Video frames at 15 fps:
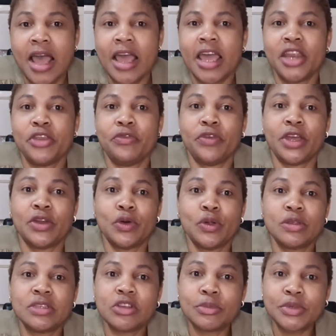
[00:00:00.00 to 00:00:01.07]
And if you're an
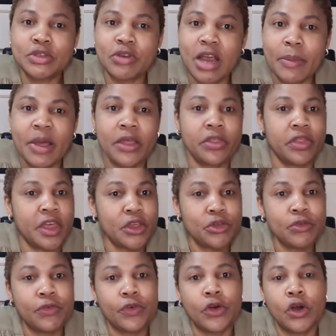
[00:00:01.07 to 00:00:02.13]
old subscriber, thank
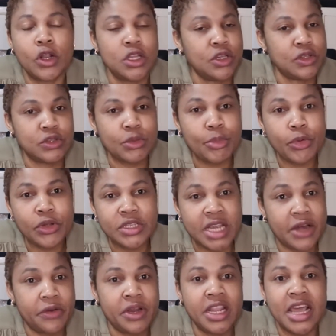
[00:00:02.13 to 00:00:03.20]
you for all your support.
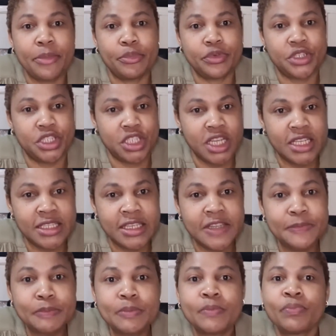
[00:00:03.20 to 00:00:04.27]
I really appreciate it.
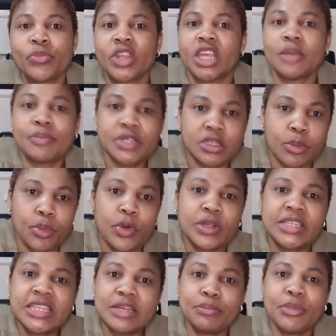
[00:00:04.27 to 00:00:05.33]
Keep
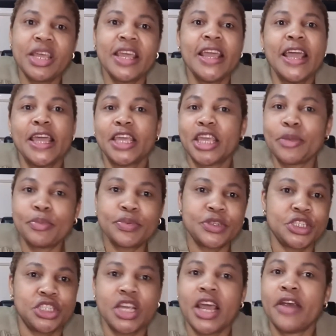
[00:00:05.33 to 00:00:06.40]
supporting me. Keep
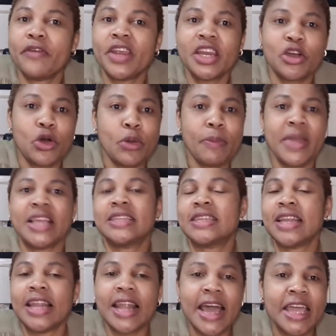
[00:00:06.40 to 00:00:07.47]
sharing,
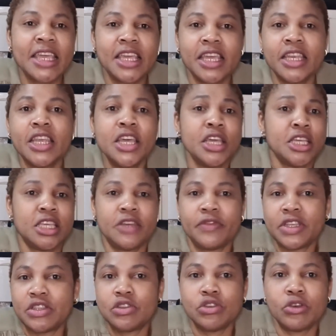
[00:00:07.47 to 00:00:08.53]
commenting, liking. Give
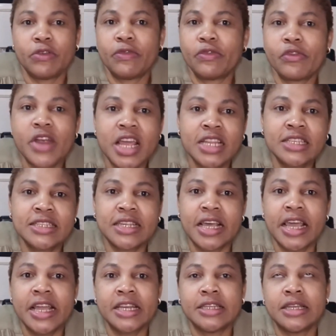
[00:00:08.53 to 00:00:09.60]
it to your friends
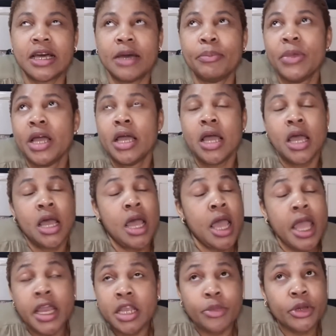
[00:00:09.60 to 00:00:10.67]
and
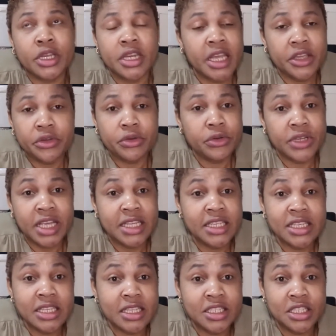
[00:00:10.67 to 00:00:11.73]
anybody that you know that
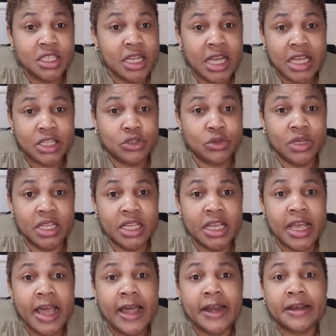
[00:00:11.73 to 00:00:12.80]
need it actually.
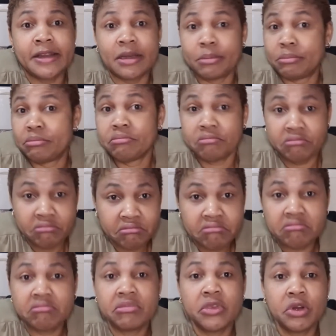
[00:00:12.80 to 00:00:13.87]
And
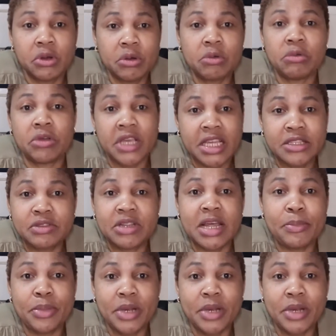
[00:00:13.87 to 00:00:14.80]
we'll get to that